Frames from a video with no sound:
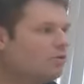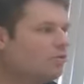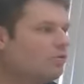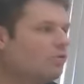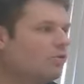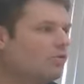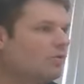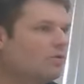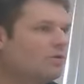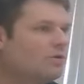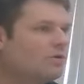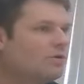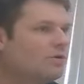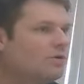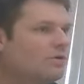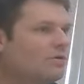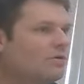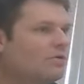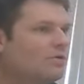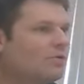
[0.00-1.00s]
or
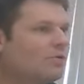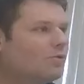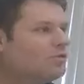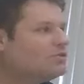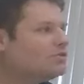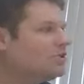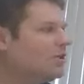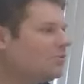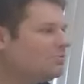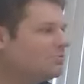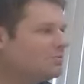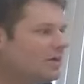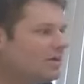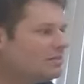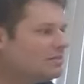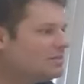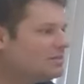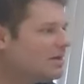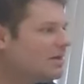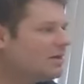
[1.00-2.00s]
slopes
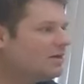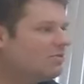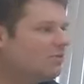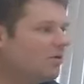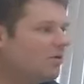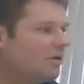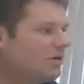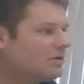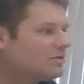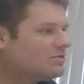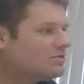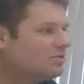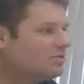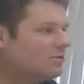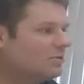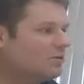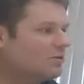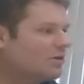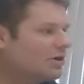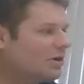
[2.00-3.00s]
on sidewalks
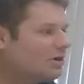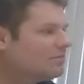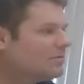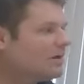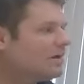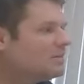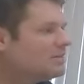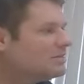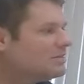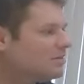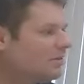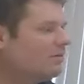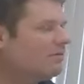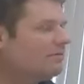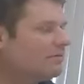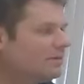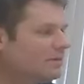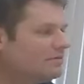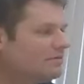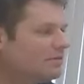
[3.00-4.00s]
or curb cuts and all
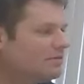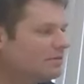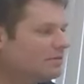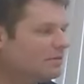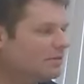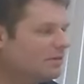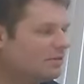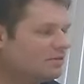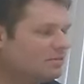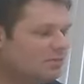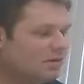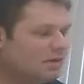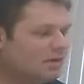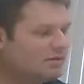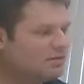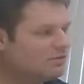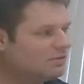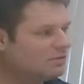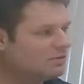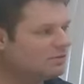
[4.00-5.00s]
of these different things
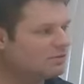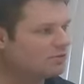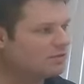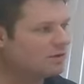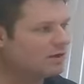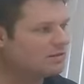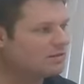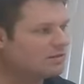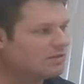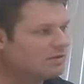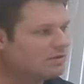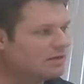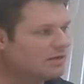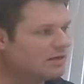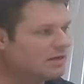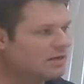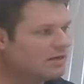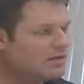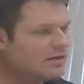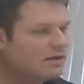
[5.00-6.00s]
meet this certain
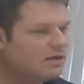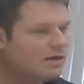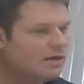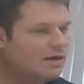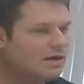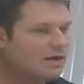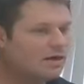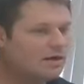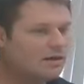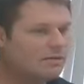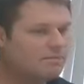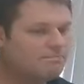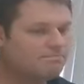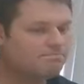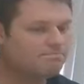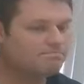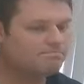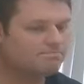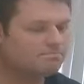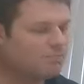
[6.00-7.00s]
criteria,
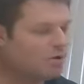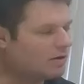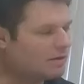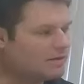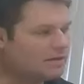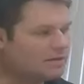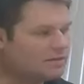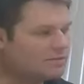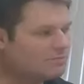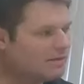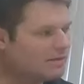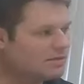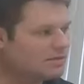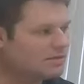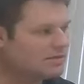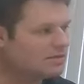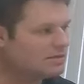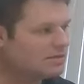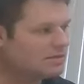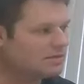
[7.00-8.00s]
parking
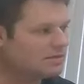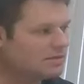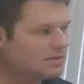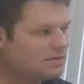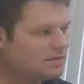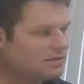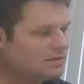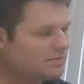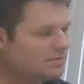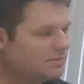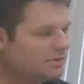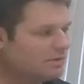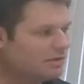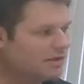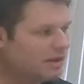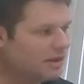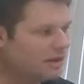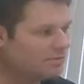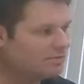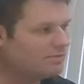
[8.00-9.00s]
spaces and
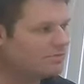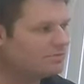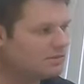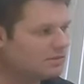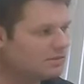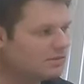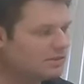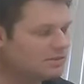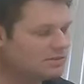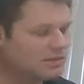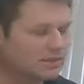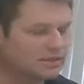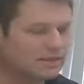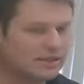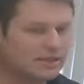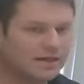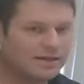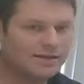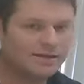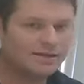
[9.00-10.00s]
accessibility aprons and things like
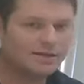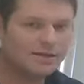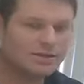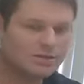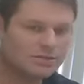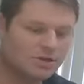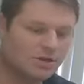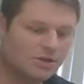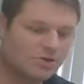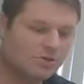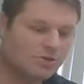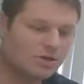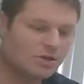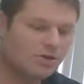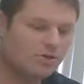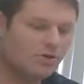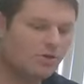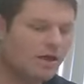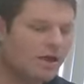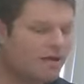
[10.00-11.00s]
that. So
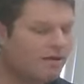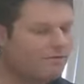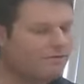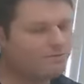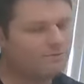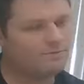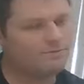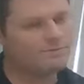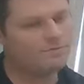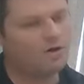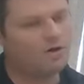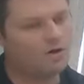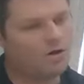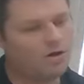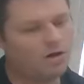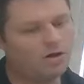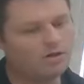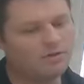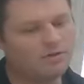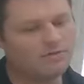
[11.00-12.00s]
you have
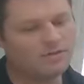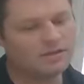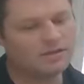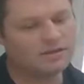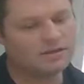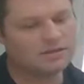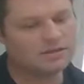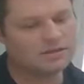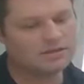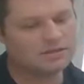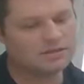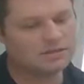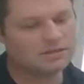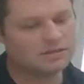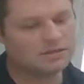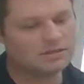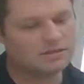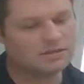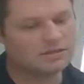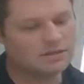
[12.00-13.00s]
all of these
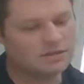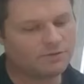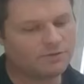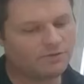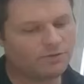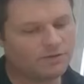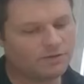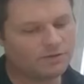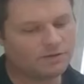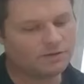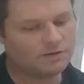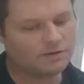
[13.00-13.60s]
different